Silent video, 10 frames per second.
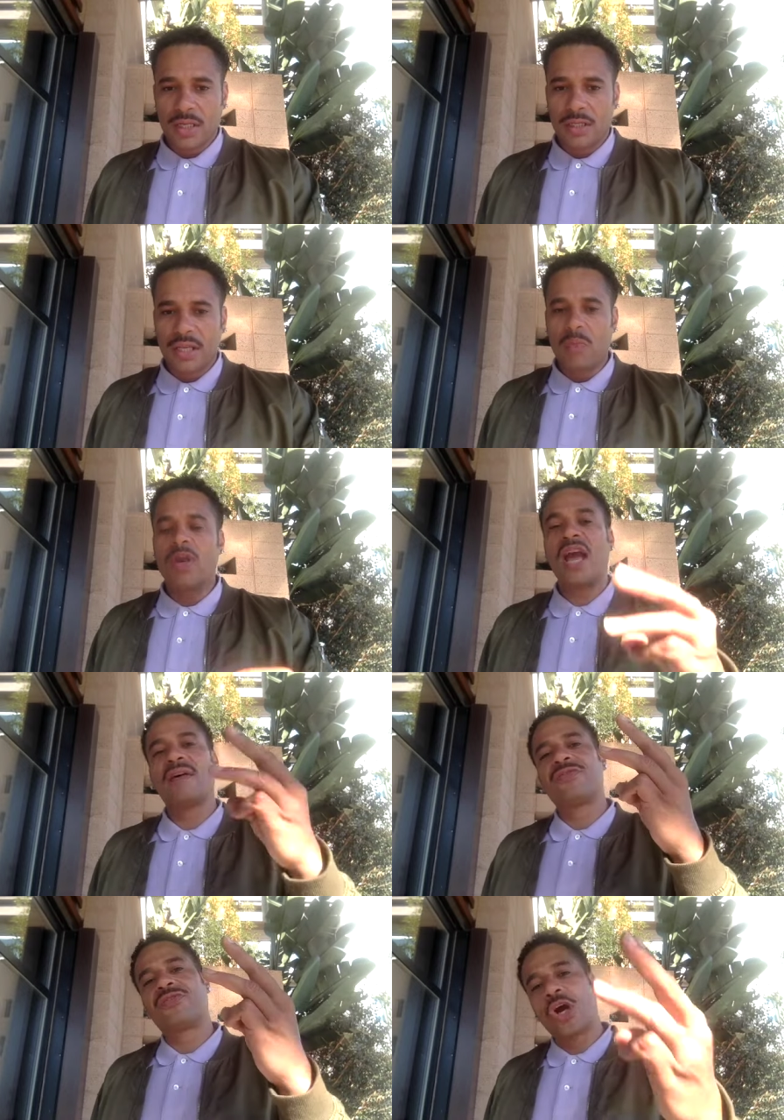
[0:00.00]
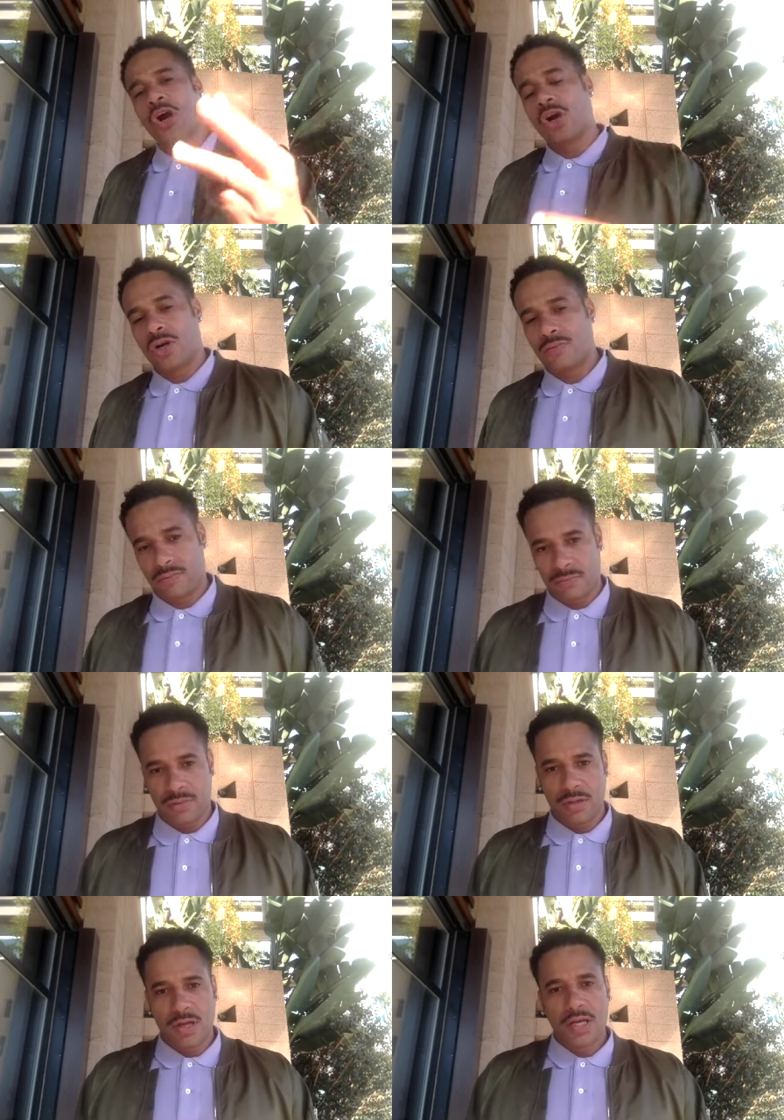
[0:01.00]
Then we have third,
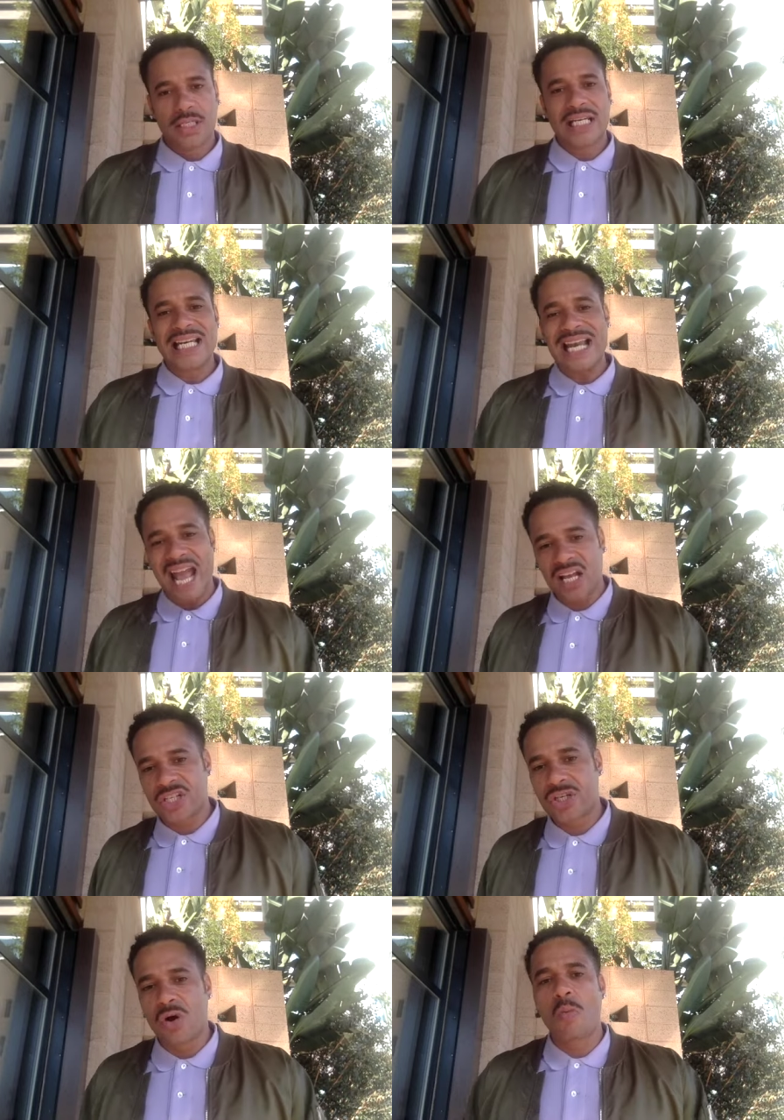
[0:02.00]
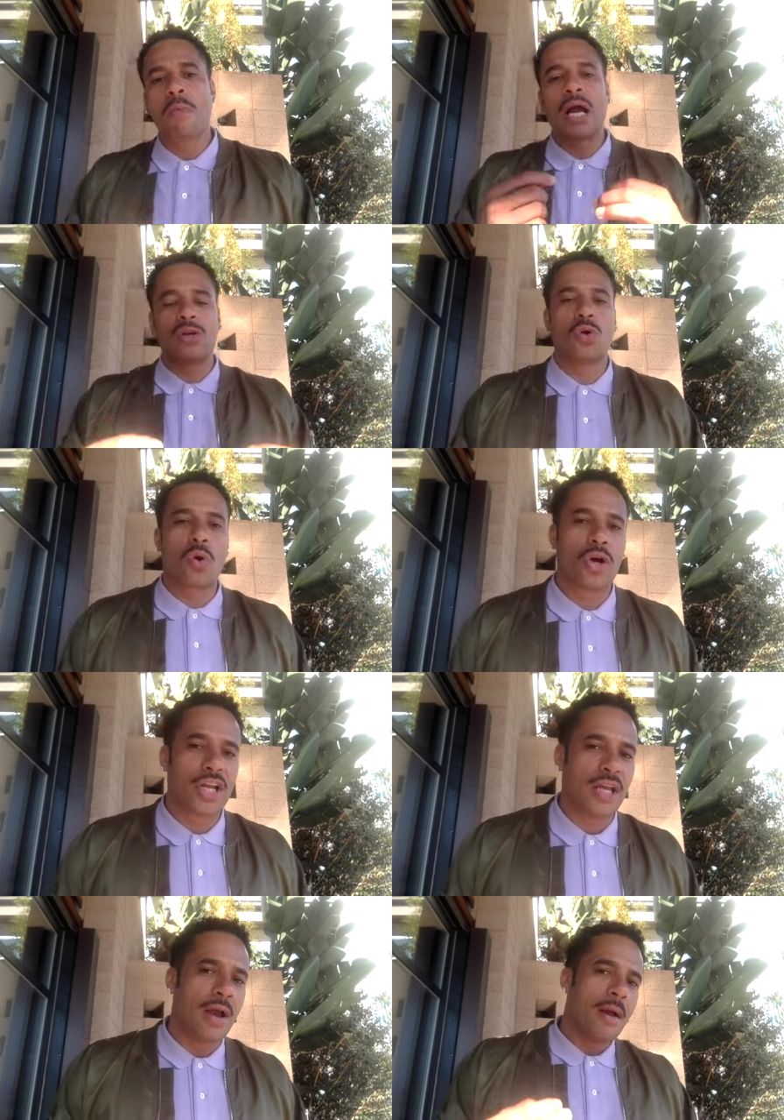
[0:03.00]
the National
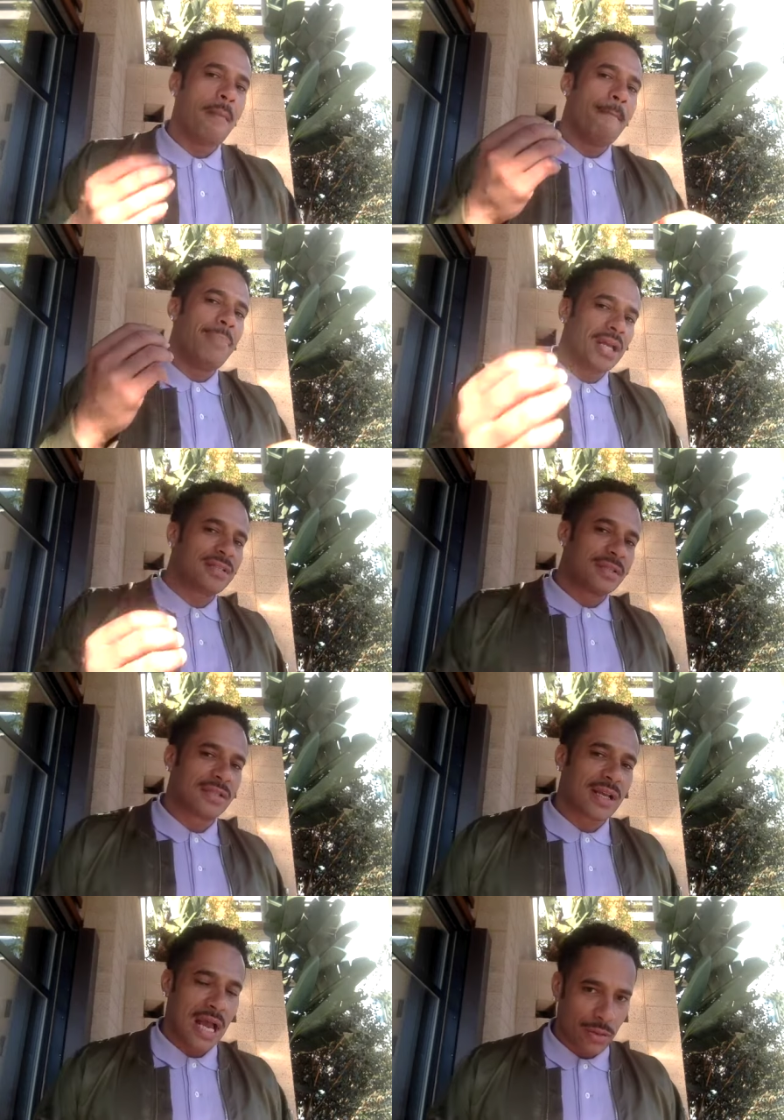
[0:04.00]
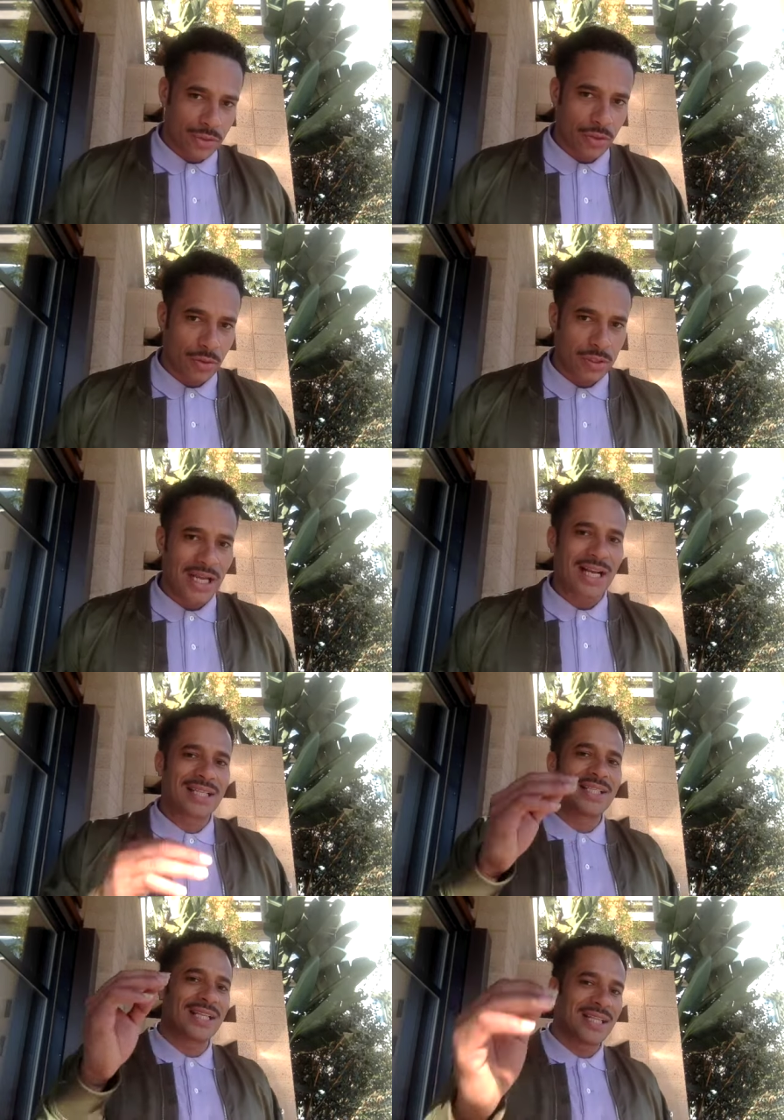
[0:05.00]
Minority Business Council. Like I
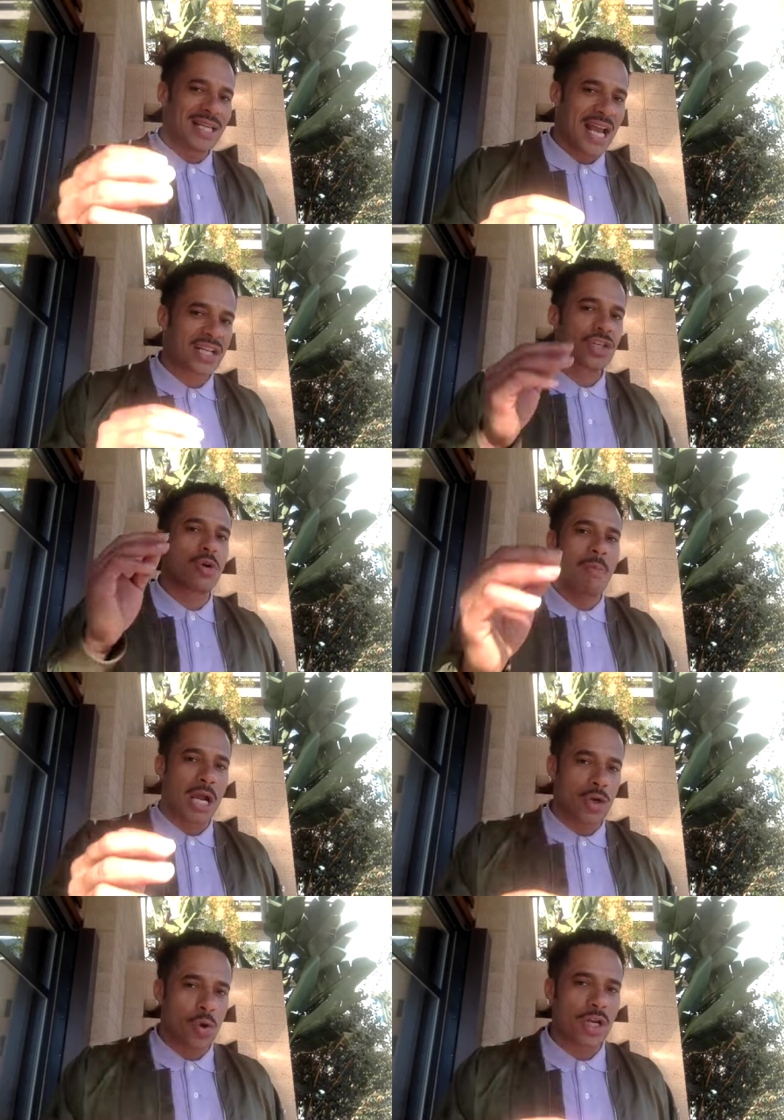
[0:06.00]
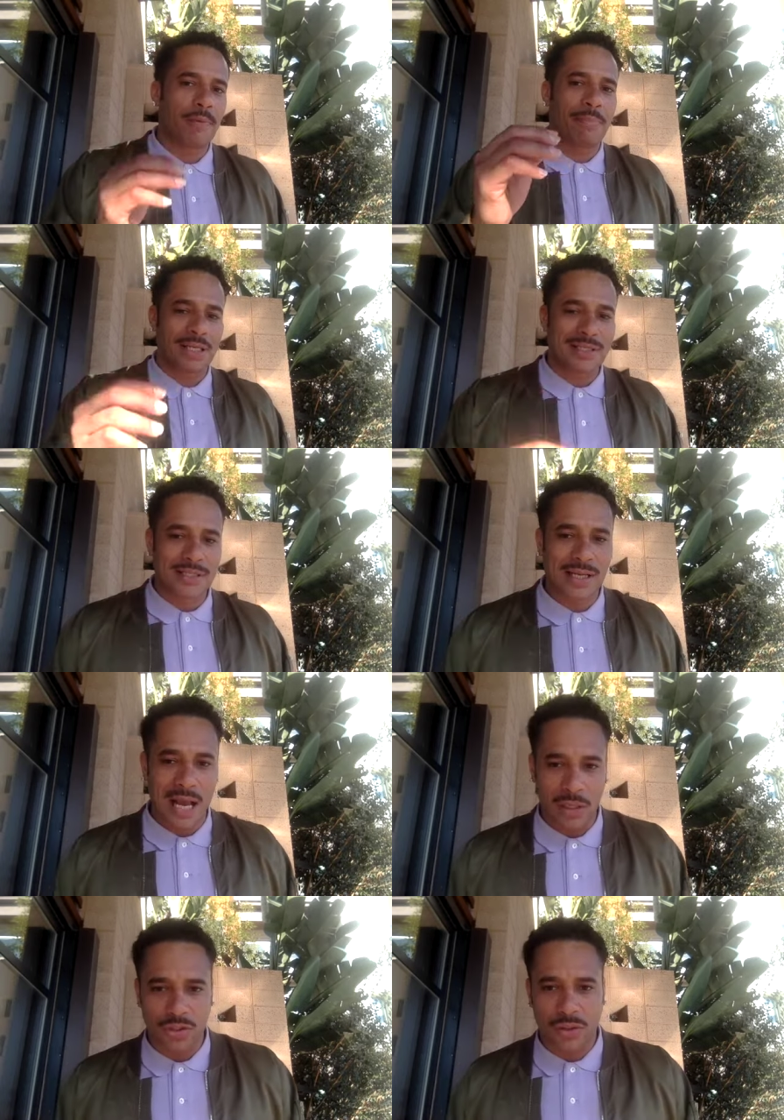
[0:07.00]
said, the National Minority Business
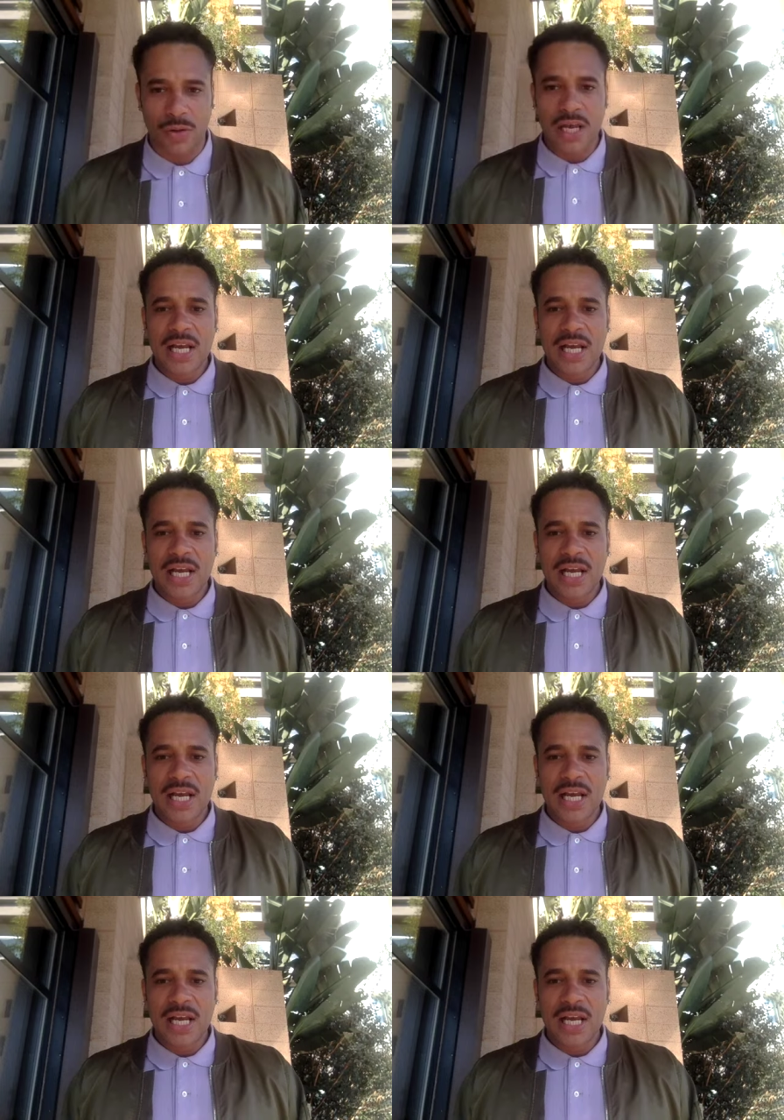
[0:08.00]
Council.